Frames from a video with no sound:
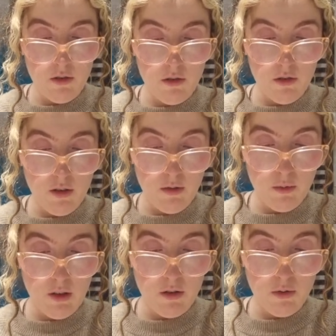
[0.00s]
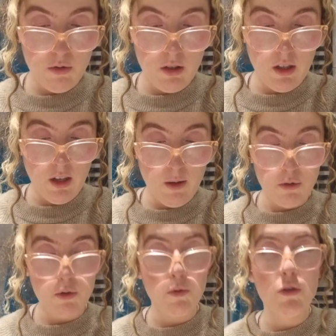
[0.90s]
I don't know how well you'll see that,
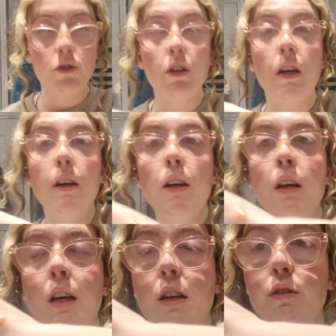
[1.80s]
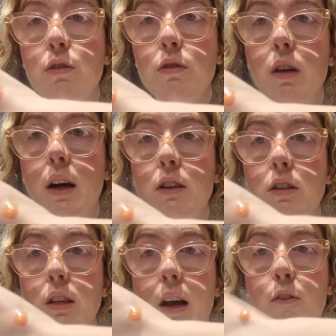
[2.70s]
but swatching it, it does
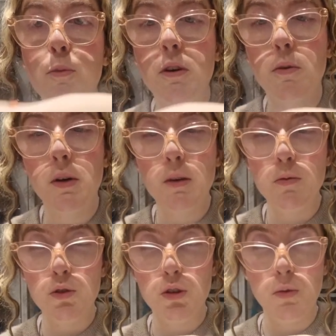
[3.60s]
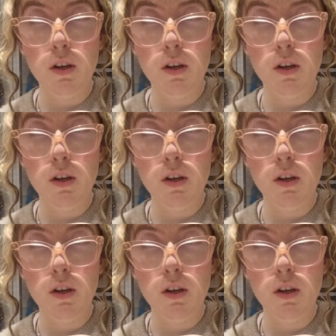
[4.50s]
actually have a bit of pigment to